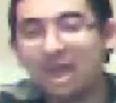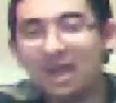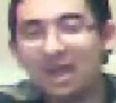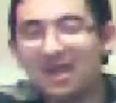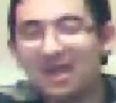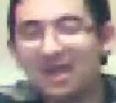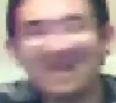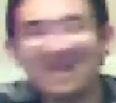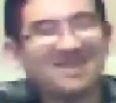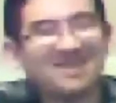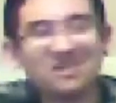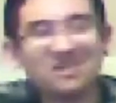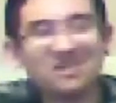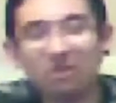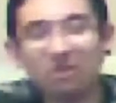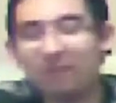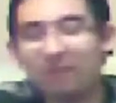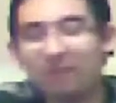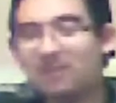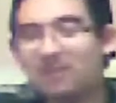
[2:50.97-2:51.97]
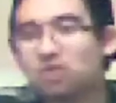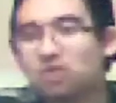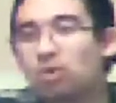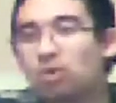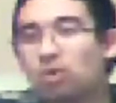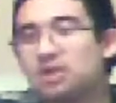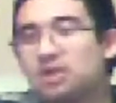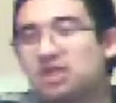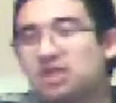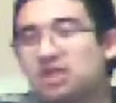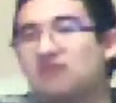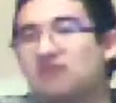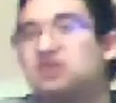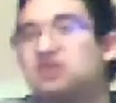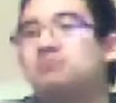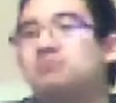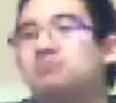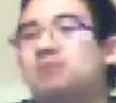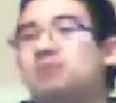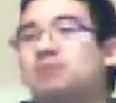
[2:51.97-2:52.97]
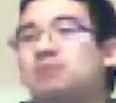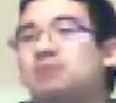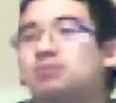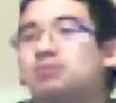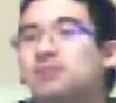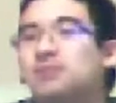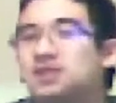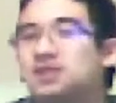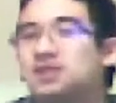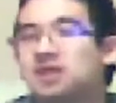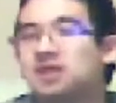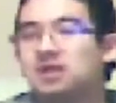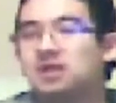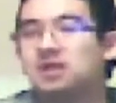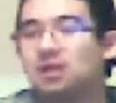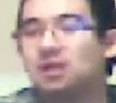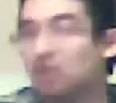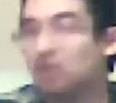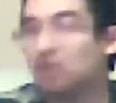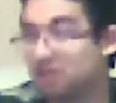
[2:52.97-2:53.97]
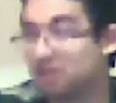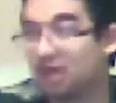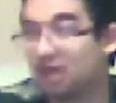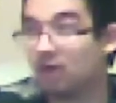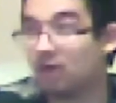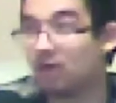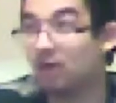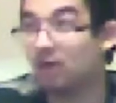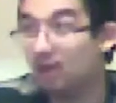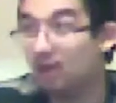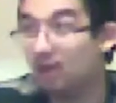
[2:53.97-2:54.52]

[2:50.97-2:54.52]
it's not the best quality as you can probably uh, tell